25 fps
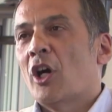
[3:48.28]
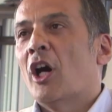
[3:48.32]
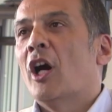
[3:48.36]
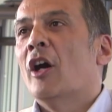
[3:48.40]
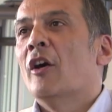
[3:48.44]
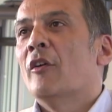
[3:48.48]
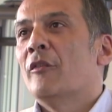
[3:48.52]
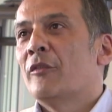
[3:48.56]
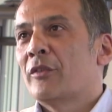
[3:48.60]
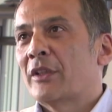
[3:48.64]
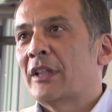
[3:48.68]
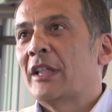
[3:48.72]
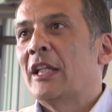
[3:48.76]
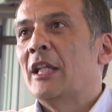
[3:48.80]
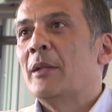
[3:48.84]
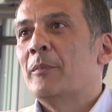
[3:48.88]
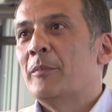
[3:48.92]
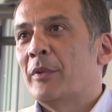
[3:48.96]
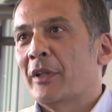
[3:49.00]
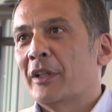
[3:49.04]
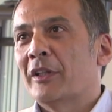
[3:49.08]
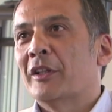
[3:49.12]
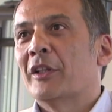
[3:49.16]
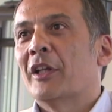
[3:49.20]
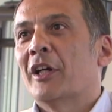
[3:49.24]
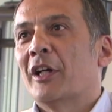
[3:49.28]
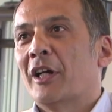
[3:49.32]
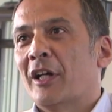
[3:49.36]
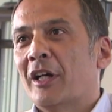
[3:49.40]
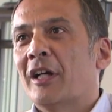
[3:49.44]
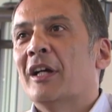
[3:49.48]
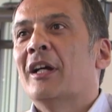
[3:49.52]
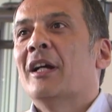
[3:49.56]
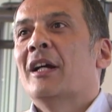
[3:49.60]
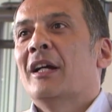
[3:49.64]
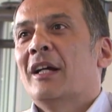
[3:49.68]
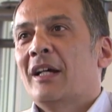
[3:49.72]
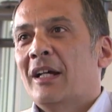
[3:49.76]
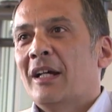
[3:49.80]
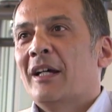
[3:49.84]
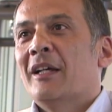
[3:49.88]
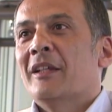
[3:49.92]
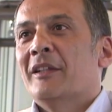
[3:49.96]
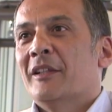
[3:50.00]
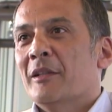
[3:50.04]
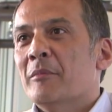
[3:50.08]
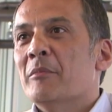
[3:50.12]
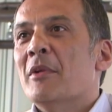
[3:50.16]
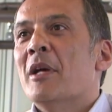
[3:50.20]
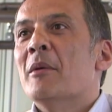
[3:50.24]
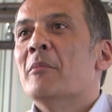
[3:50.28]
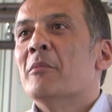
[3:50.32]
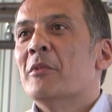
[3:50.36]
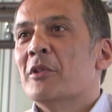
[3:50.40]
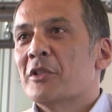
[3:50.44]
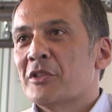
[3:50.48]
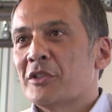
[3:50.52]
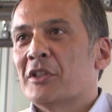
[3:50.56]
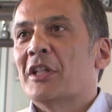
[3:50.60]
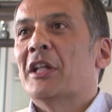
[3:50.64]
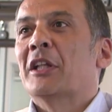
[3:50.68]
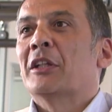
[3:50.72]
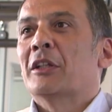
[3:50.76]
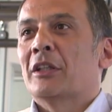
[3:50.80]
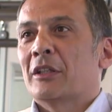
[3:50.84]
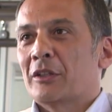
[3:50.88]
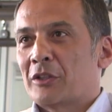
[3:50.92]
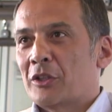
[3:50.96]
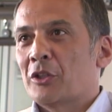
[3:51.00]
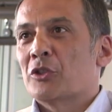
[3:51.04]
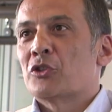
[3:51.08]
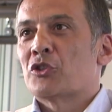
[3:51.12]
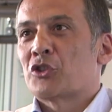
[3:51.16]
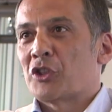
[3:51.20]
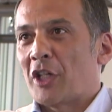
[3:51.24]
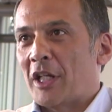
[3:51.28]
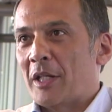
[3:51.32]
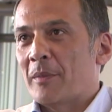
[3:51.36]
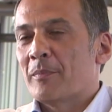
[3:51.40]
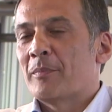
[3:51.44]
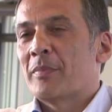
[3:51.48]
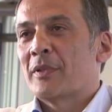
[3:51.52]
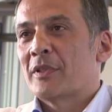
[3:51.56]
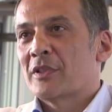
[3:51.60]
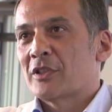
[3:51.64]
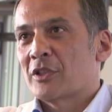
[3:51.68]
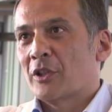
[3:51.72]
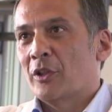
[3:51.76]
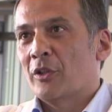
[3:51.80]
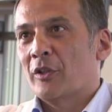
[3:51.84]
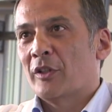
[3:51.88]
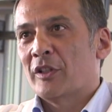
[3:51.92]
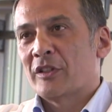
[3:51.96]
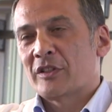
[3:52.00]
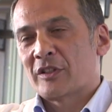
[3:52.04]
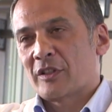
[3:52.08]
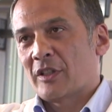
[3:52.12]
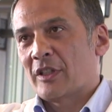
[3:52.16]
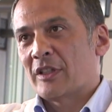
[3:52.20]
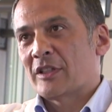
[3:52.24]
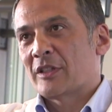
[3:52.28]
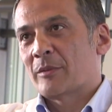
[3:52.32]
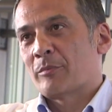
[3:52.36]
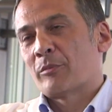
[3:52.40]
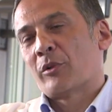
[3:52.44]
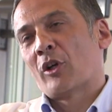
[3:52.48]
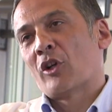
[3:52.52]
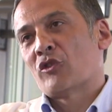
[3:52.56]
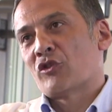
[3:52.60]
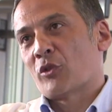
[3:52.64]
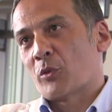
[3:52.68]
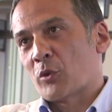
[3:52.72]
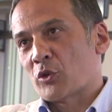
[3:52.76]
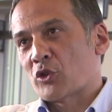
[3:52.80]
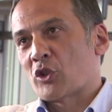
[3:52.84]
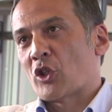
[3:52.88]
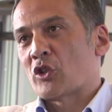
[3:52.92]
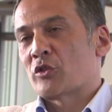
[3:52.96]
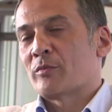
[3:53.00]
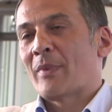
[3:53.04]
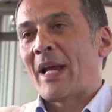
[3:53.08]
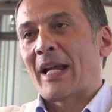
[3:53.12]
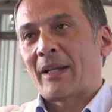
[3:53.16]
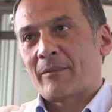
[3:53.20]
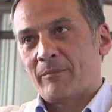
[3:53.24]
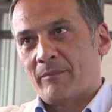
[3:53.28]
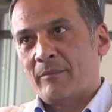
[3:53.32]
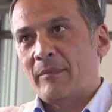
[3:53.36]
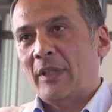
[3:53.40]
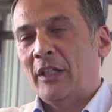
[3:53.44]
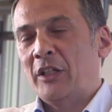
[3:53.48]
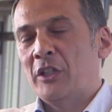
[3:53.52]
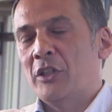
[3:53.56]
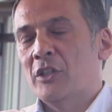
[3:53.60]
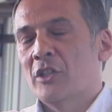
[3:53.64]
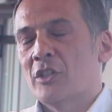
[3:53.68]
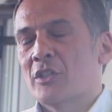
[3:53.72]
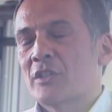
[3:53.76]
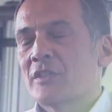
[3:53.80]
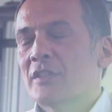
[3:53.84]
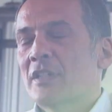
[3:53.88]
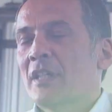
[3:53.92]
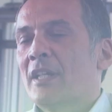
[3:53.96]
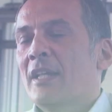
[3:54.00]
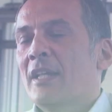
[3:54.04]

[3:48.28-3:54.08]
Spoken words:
of keeping the members in good shape. So it's a project which goes back many years.